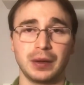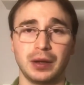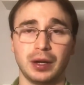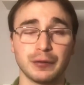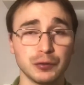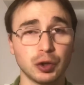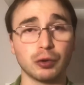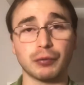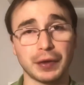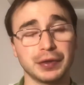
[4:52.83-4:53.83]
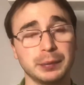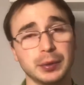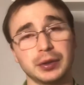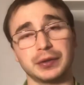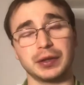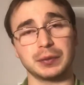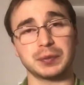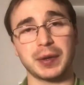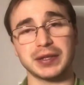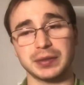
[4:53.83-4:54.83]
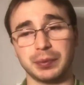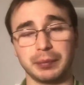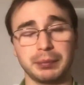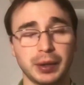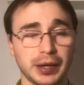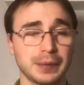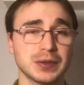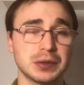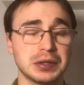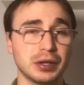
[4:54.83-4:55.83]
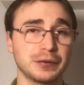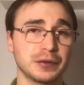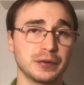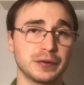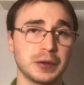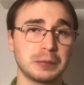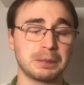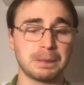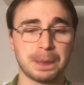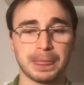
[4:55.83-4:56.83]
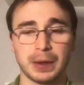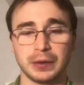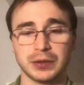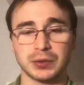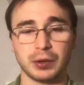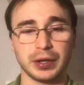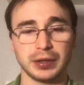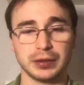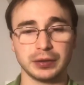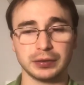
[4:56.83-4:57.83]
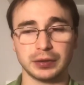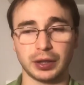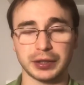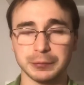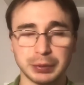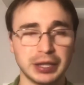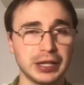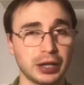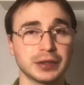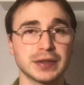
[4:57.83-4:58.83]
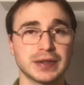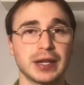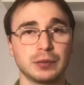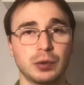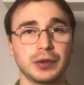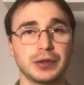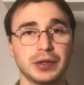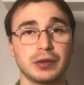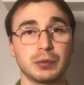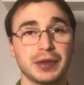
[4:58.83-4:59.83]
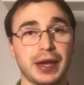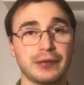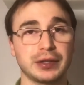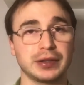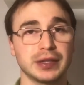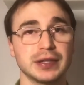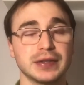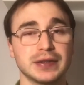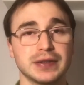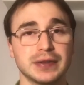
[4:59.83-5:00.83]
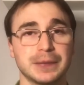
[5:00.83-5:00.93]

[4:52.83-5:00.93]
I've not read the book that it was based upon, but I absolutely loved the film. So I completely understand what they're doing with having these